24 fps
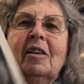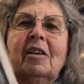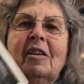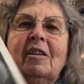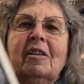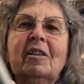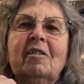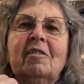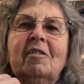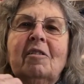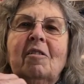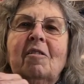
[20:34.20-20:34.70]
and
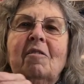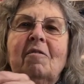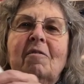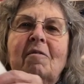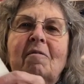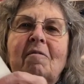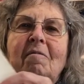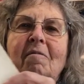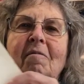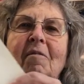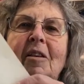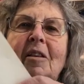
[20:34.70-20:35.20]
you don't
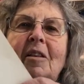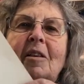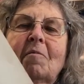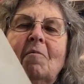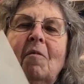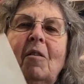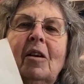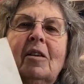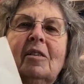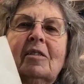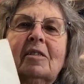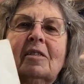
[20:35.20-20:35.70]
really
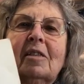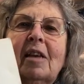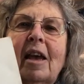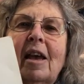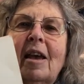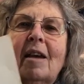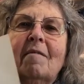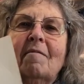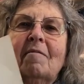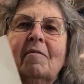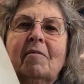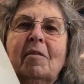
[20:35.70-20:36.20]
want to
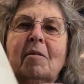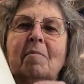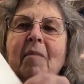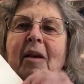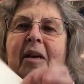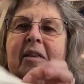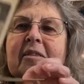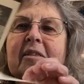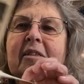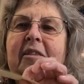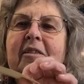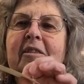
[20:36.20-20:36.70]
save the
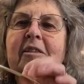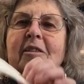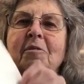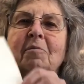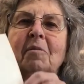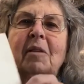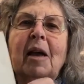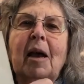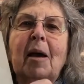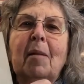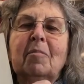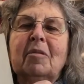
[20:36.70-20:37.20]
message, this
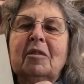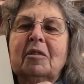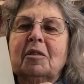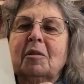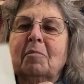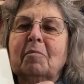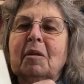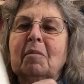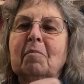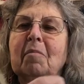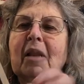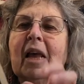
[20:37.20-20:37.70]
one happens to
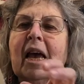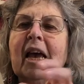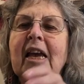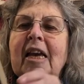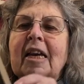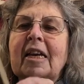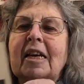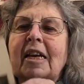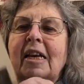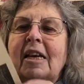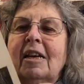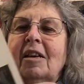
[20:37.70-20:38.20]
be
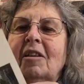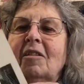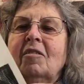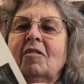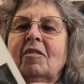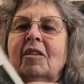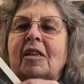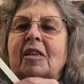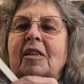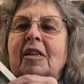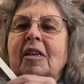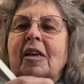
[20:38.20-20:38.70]
blank, you
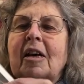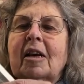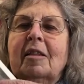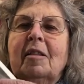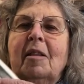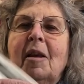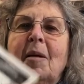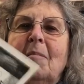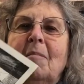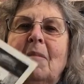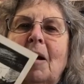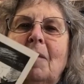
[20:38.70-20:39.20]
can cut
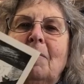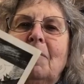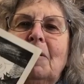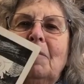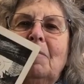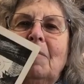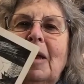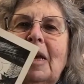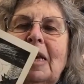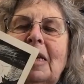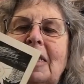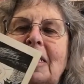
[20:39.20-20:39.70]
them up and make